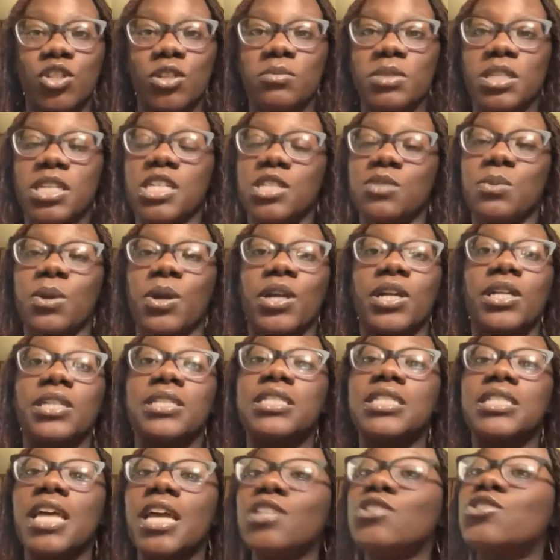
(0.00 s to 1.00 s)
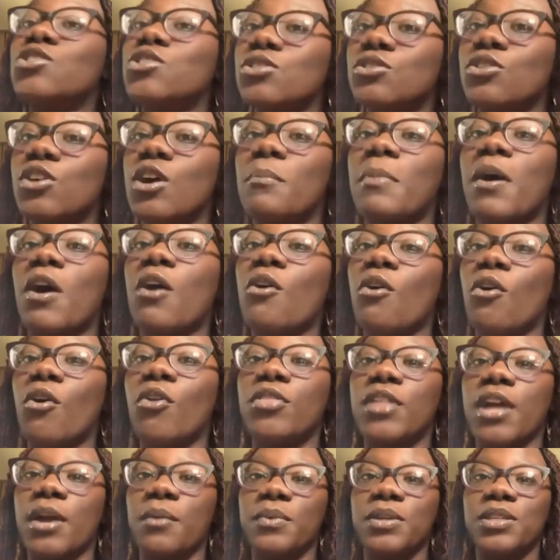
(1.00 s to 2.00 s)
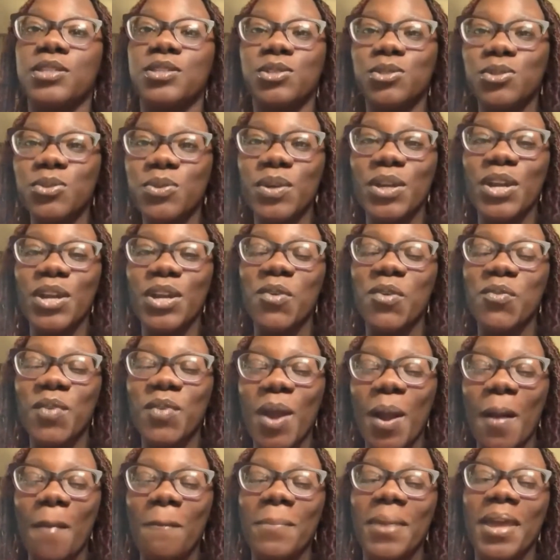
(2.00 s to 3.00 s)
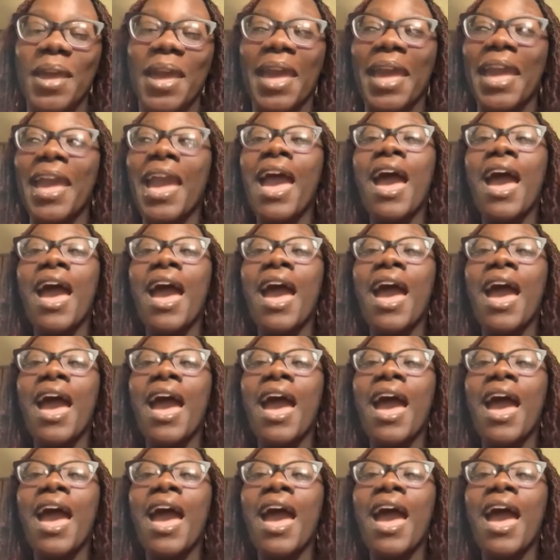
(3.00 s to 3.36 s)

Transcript: because we are intentional about all that we do in Harambe.